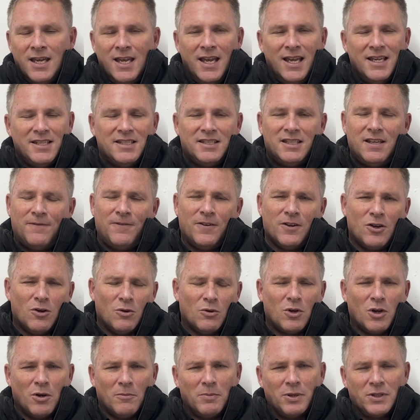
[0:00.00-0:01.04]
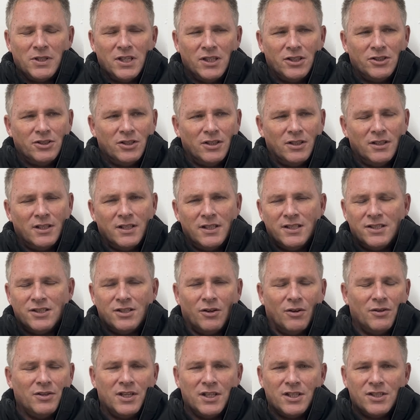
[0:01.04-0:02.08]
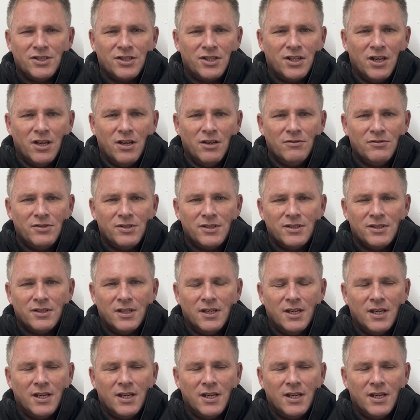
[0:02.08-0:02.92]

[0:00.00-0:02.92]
It's difficult competition. It's not an excuse.